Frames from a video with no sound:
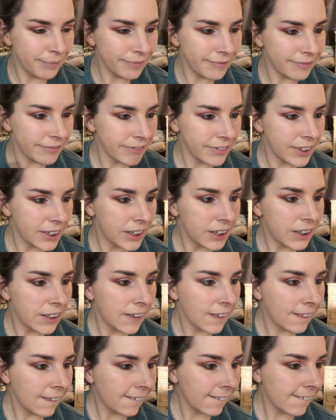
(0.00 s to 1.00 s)

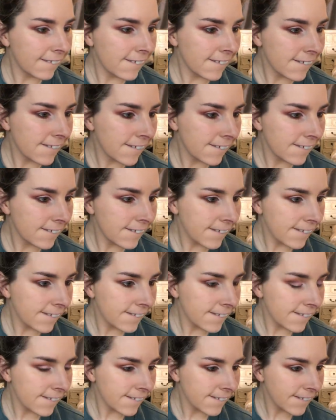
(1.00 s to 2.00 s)

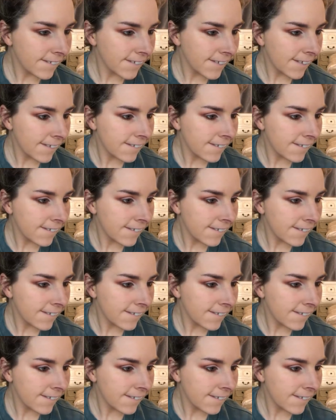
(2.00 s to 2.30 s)
No one is speaking in this clip.